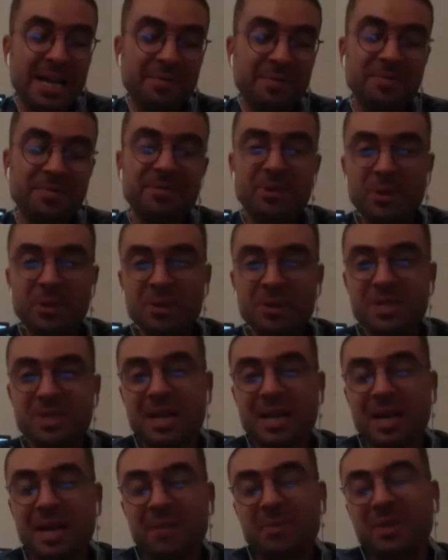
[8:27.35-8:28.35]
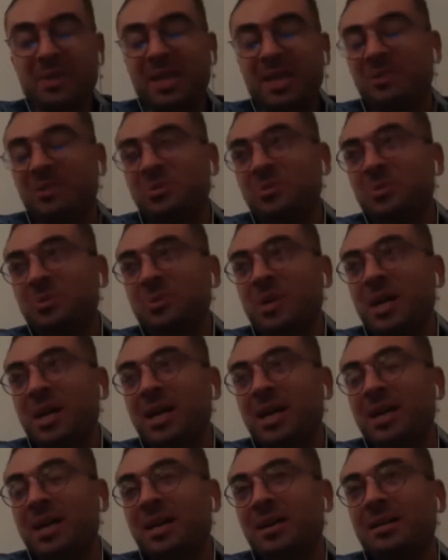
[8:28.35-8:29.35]
First, I would like to
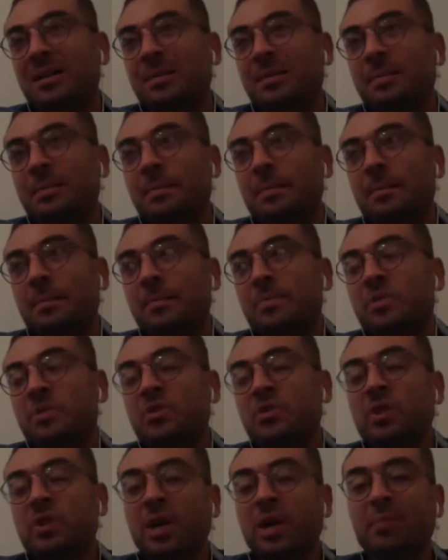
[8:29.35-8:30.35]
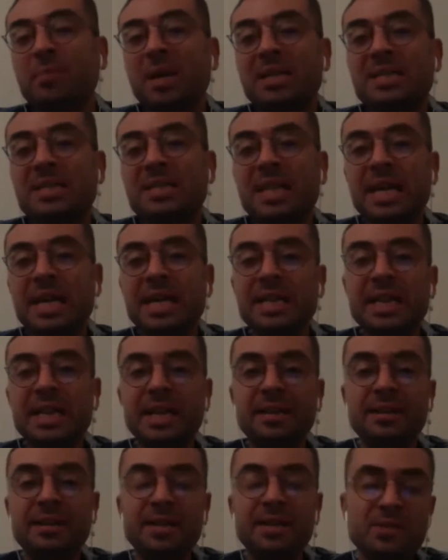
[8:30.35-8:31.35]
start by saying
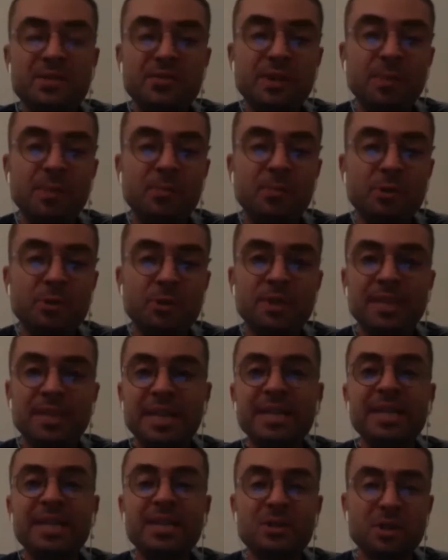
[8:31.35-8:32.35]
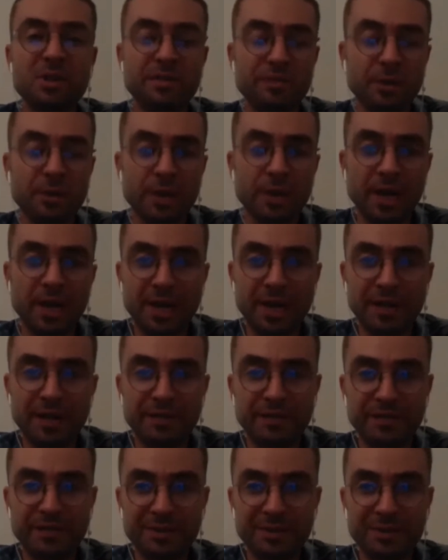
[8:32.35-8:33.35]
that this film took 10 years of your life
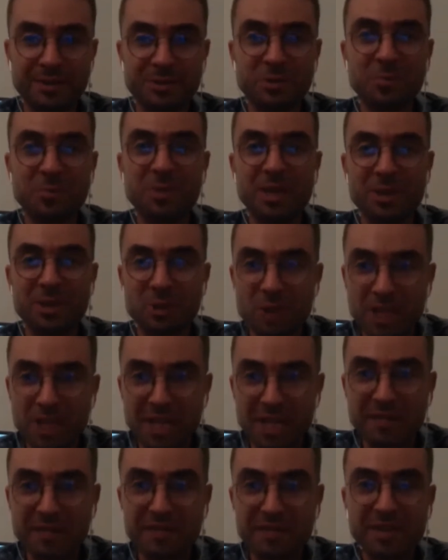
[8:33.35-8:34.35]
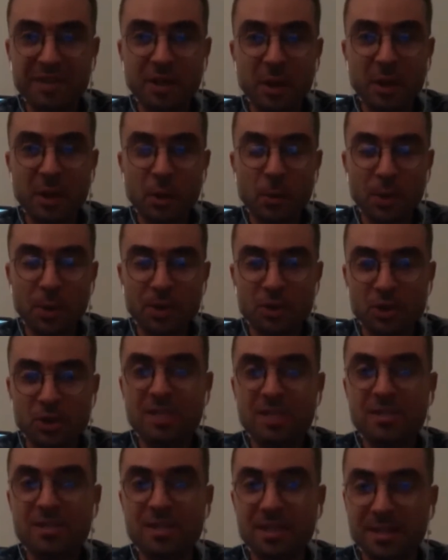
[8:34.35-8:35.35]
to be achieved, which
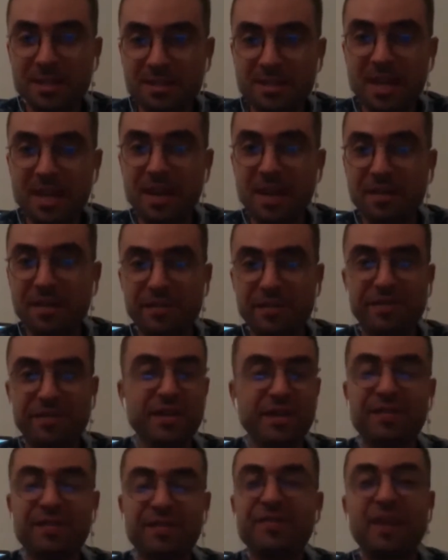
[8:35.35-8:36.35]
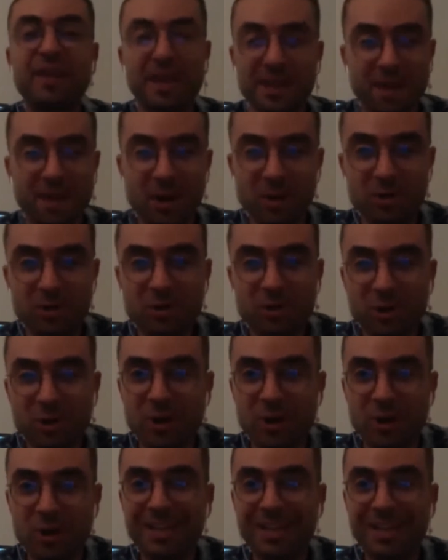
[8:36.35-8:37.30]
is in itself a very long journey.